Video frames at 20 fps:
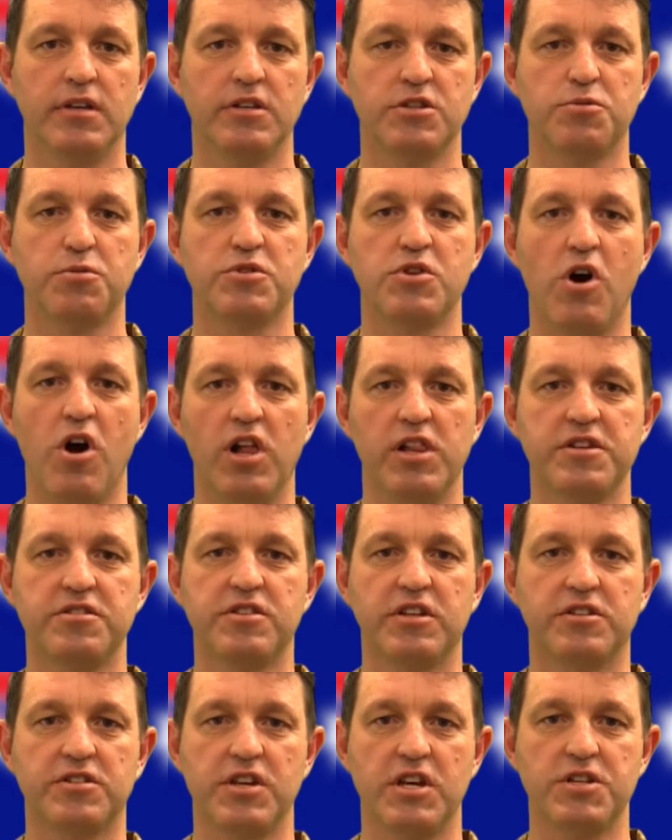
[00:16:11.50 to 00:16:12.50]
This was highly
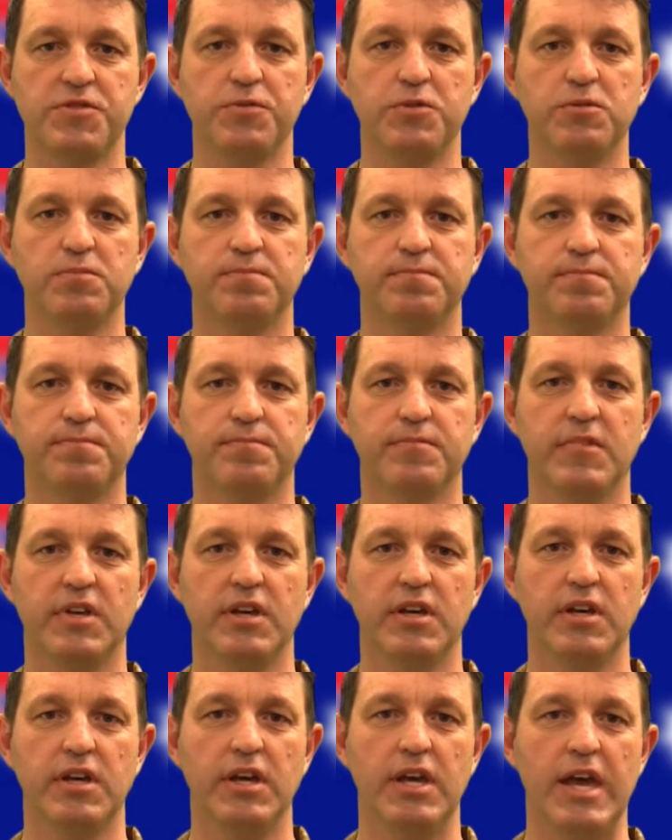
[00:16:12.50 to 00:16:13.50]
successful
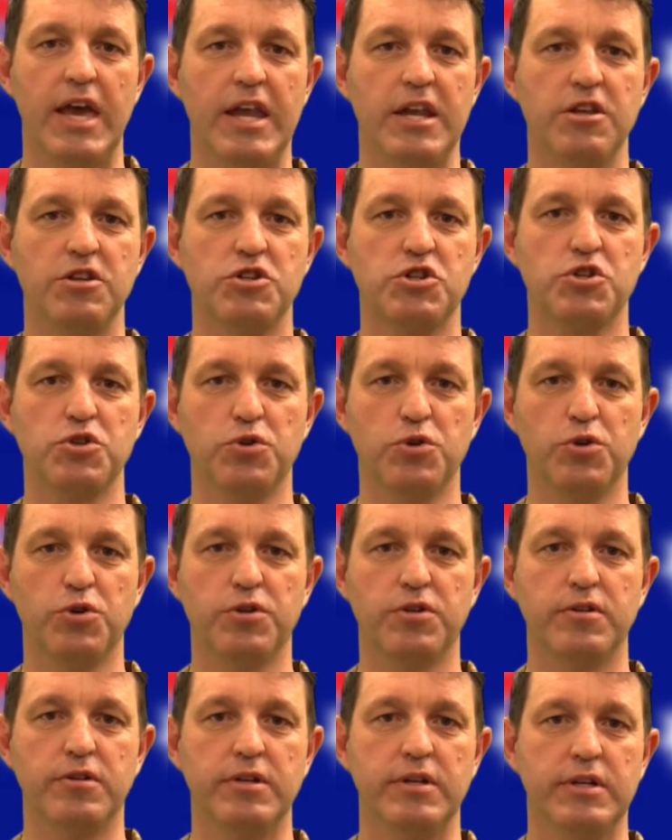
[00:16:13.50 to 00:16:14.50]
and
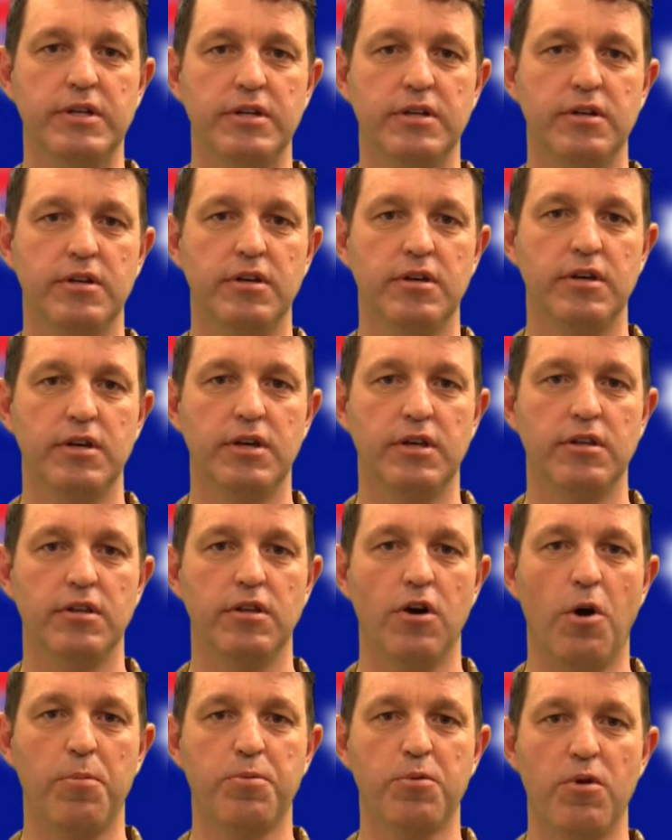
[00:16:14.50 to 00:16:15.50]
ensured
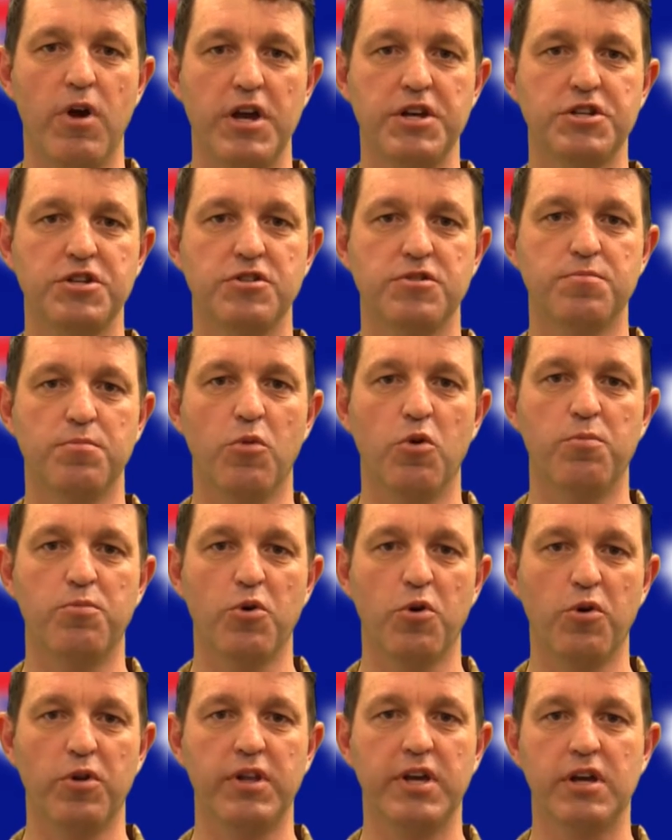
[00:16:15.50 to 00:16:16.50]
Operations more
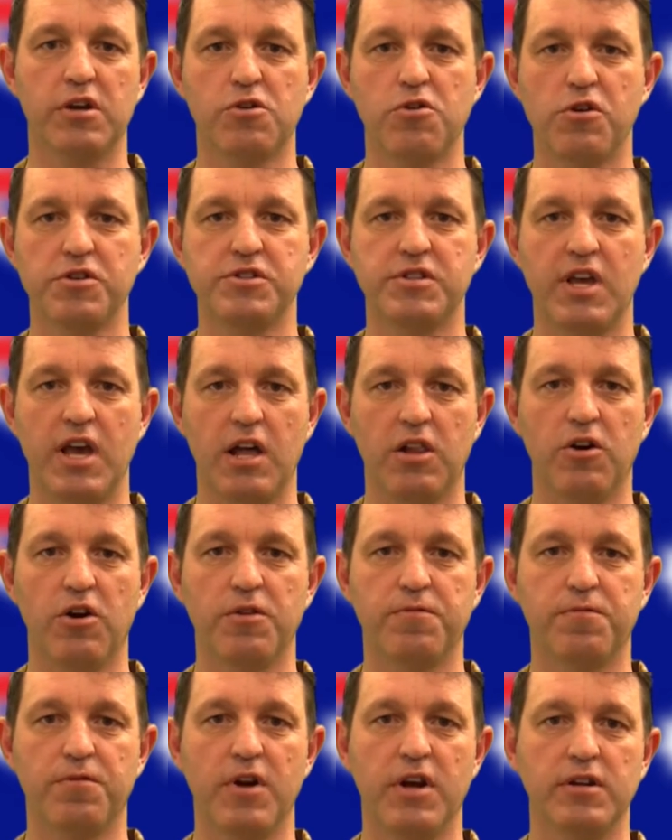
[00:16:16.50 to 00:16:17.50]
broadly across the
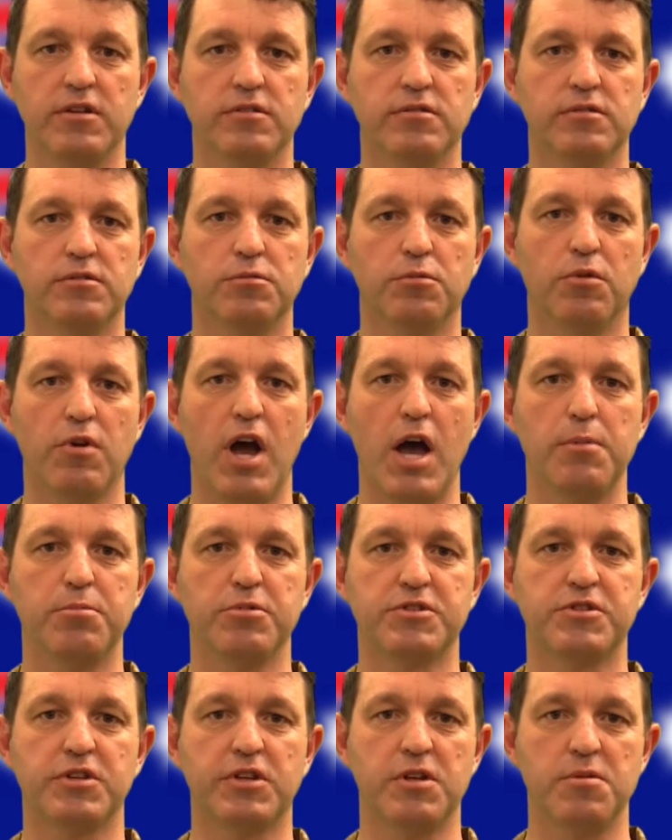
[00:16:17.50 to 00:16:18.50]
Allied front were
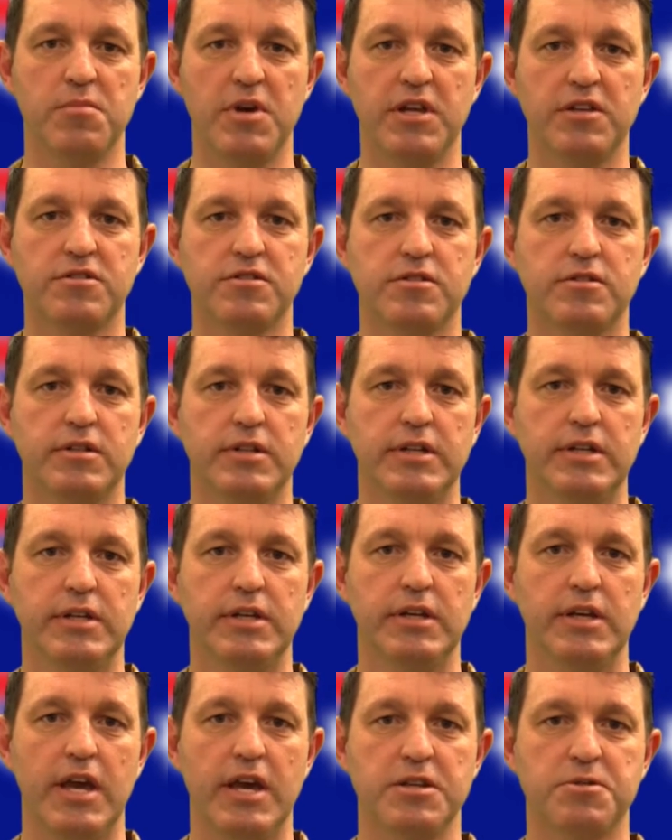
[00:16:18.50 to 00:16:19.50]
able to commence
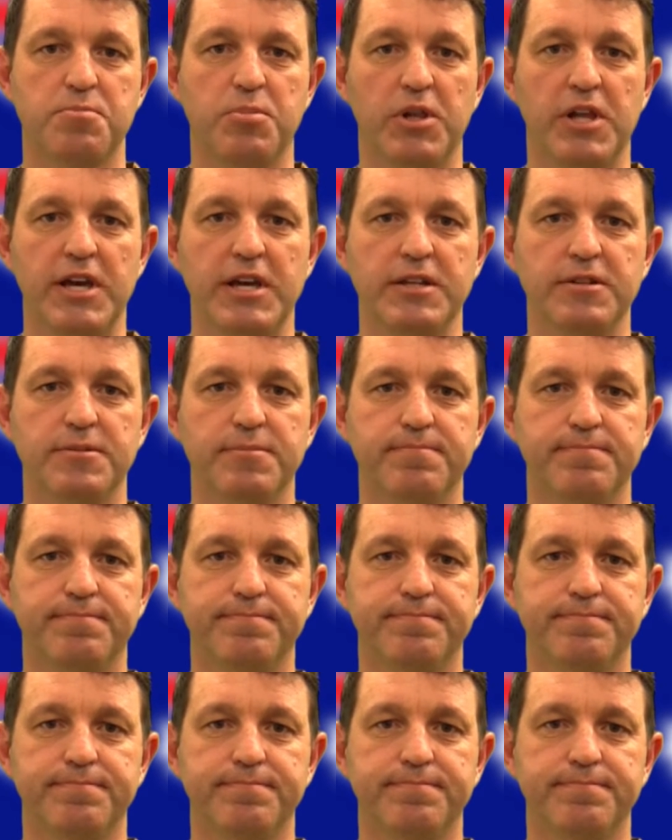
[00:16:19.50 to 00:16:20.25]
as planned.